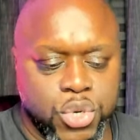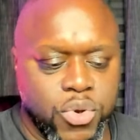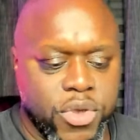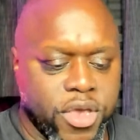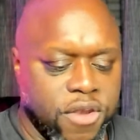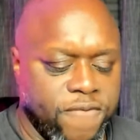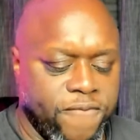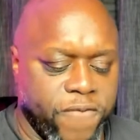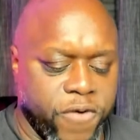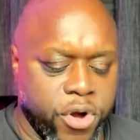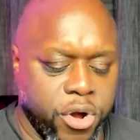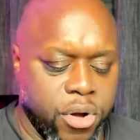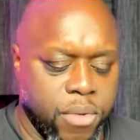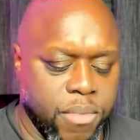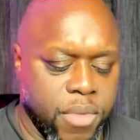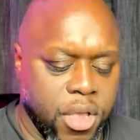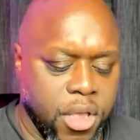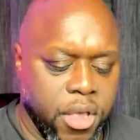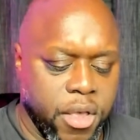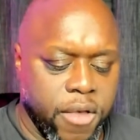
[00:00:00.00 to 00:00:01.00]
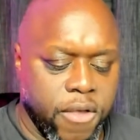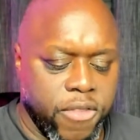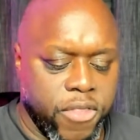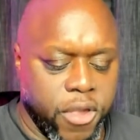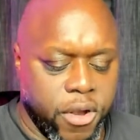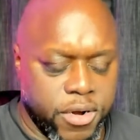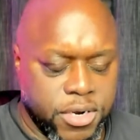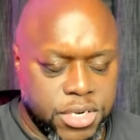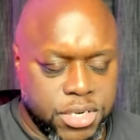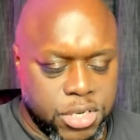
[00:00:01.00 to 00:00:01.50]
to confirm
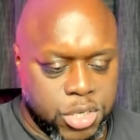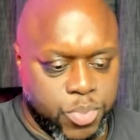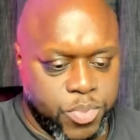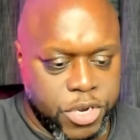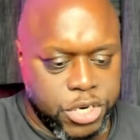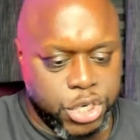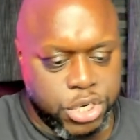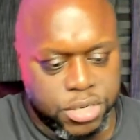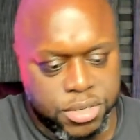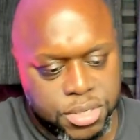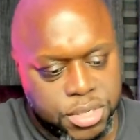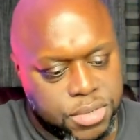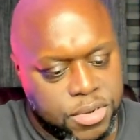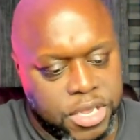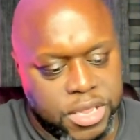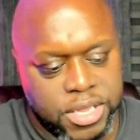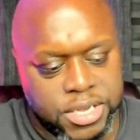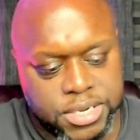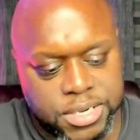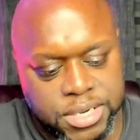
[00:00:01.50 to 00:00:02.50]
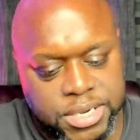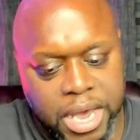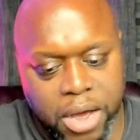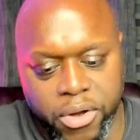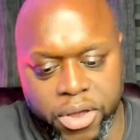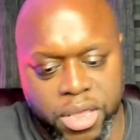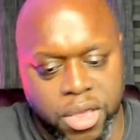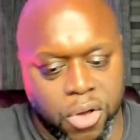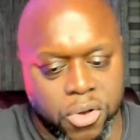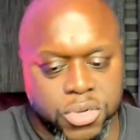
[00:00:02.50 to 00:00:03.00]
their suspicions. And this is
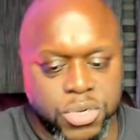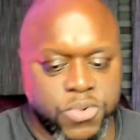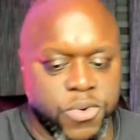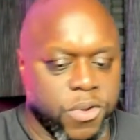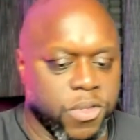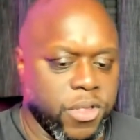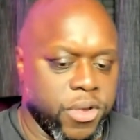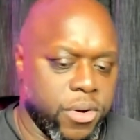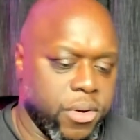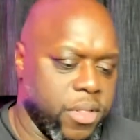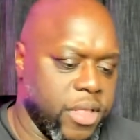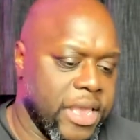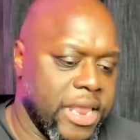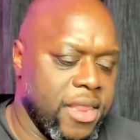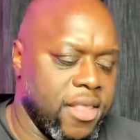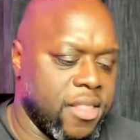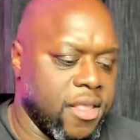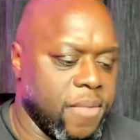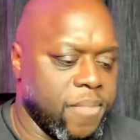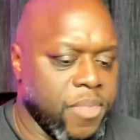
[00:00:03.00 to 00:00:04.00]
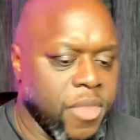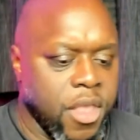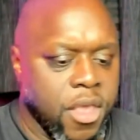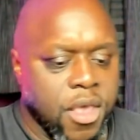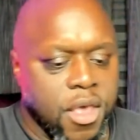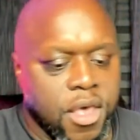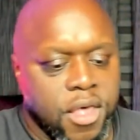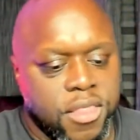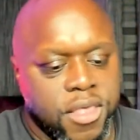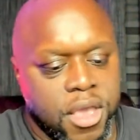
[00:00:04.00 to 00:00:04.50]
how it goes for literally anything.
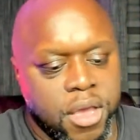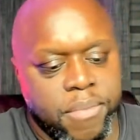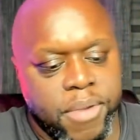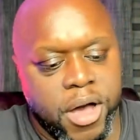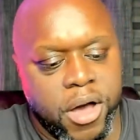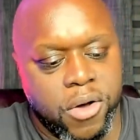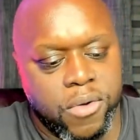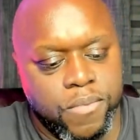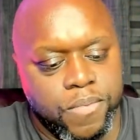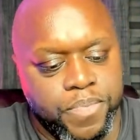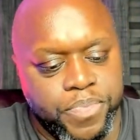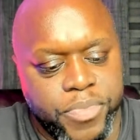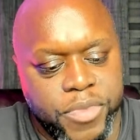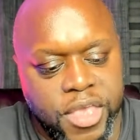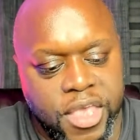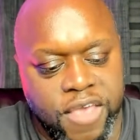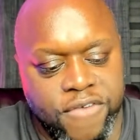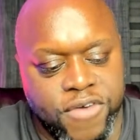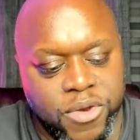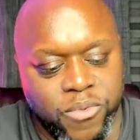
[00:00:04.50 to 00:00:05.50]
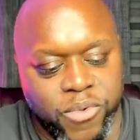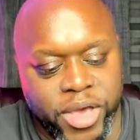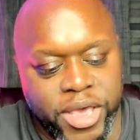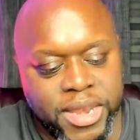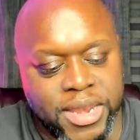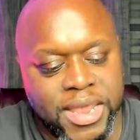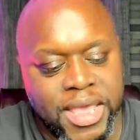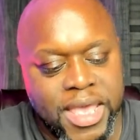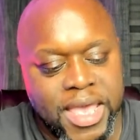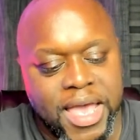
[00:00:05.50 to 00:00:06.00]
Think about even
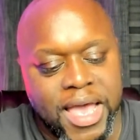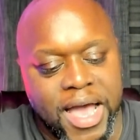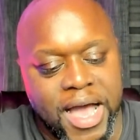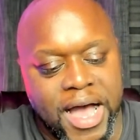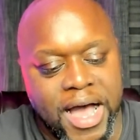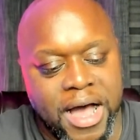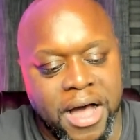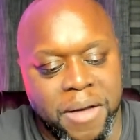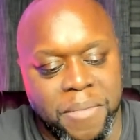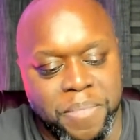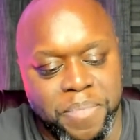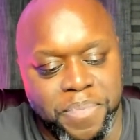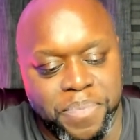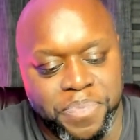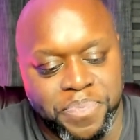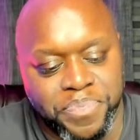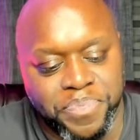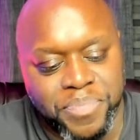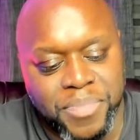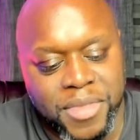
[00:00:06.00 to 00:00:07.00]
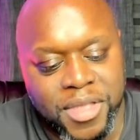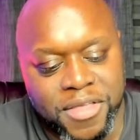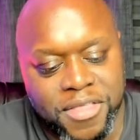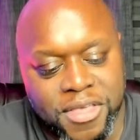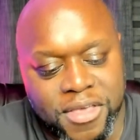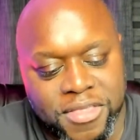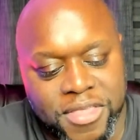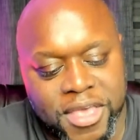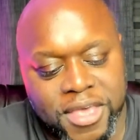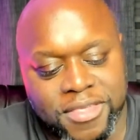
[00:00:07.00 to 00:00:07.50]
when
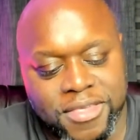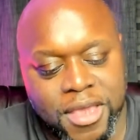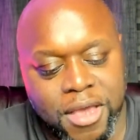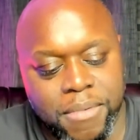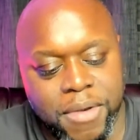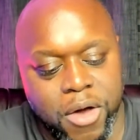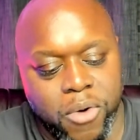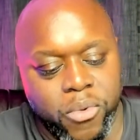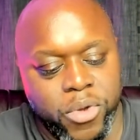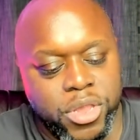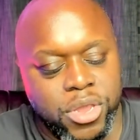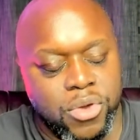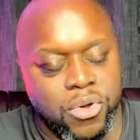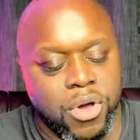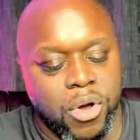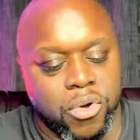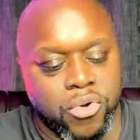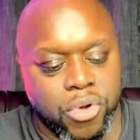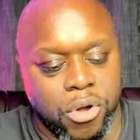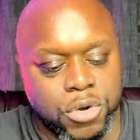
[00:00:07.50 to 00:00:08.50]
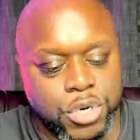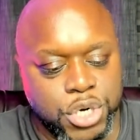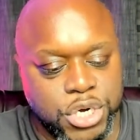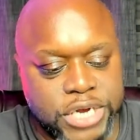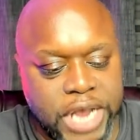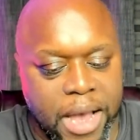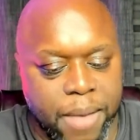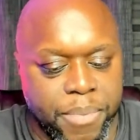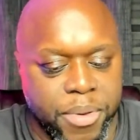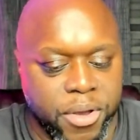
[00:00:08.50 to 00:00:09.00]
think about when you go grocery
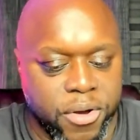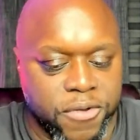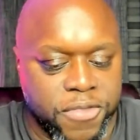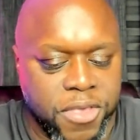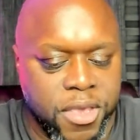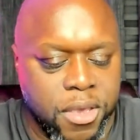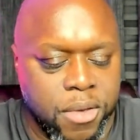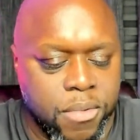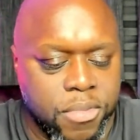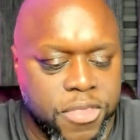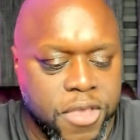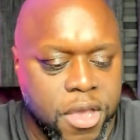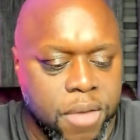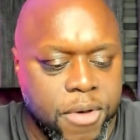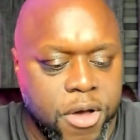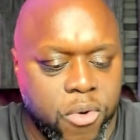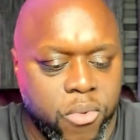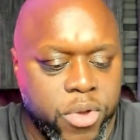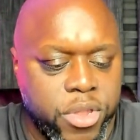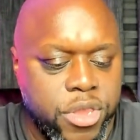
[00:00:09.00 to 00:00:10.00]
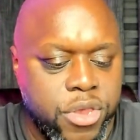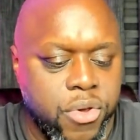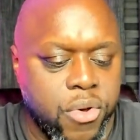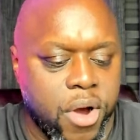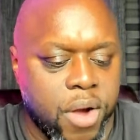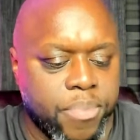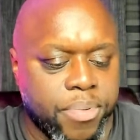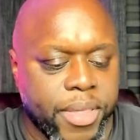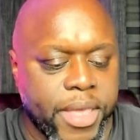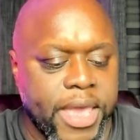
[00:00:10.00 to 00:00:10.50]
shopping, or think about when you
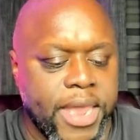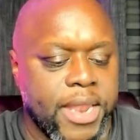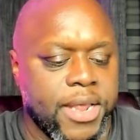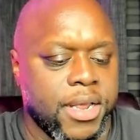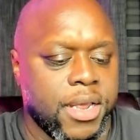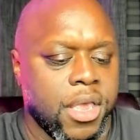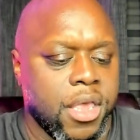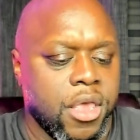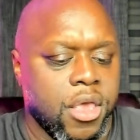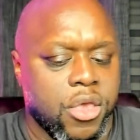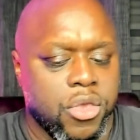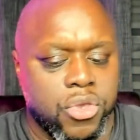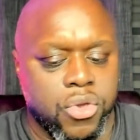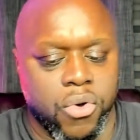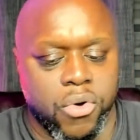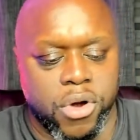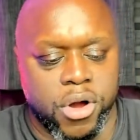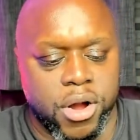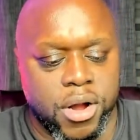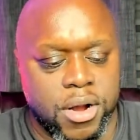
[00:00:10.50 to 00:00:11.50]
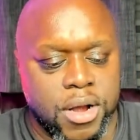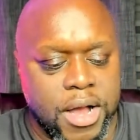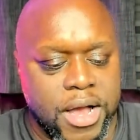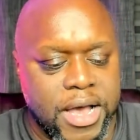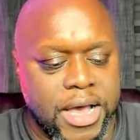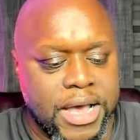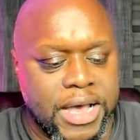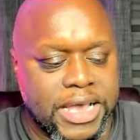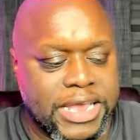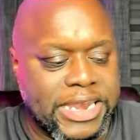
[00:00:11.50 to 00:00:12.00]
are planning your
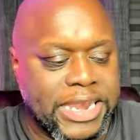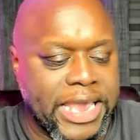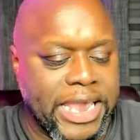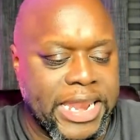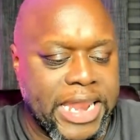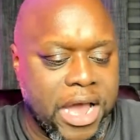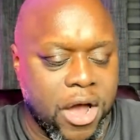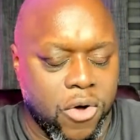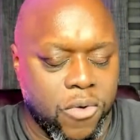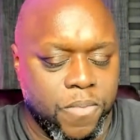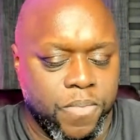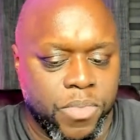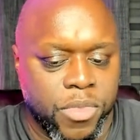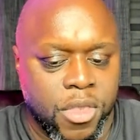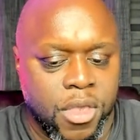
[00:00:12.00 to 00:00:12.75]
night out.